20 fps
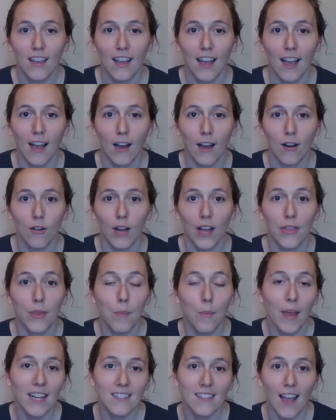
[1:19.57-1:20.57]
how at the
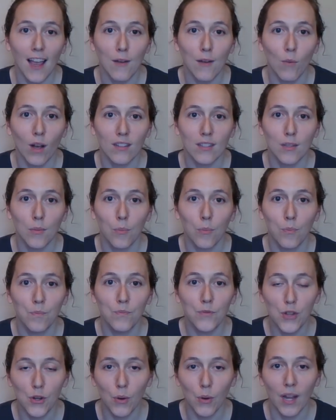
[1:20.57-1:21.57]
pace I want to
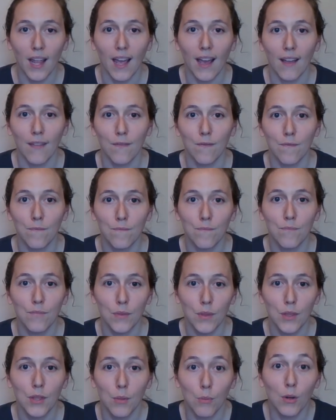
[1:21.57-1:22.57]
do it and
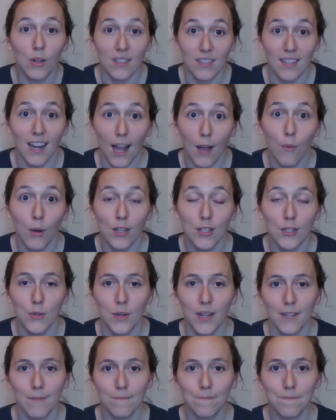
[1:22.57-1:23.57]
the books that I want to
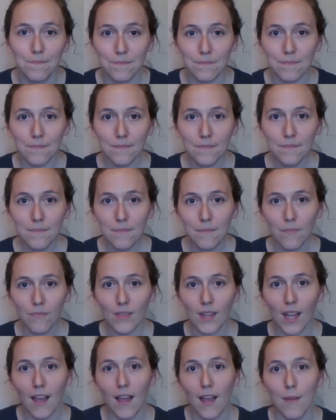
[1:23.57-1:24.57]
read.
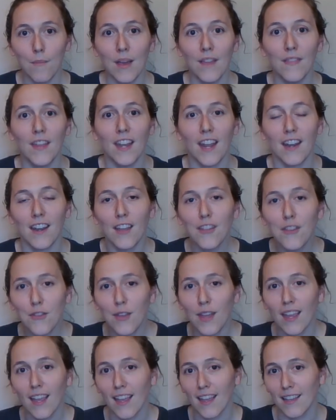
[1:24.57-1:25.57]
And then another
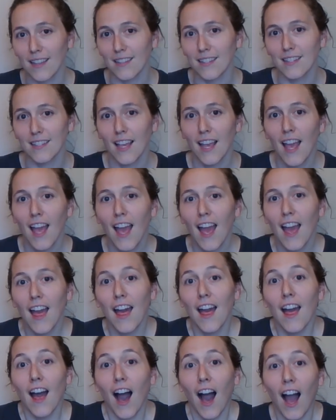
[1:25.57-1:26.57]
thing is,
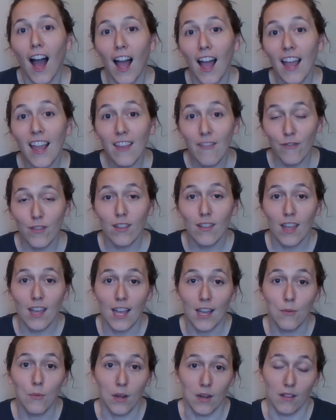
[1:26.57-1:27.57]
I feel like
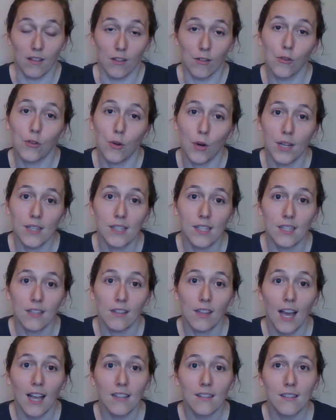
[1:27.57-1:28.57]
I went a little crazy.
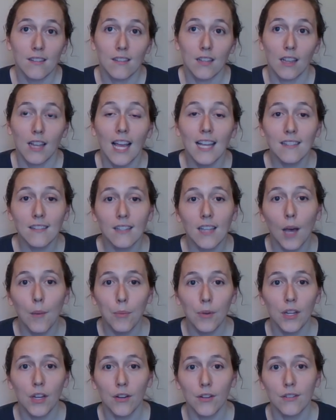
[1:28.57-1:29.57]
The last
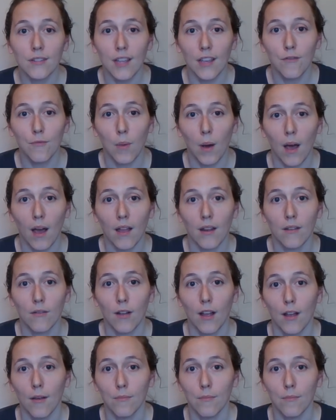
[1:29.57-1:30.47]
couple years, I've bought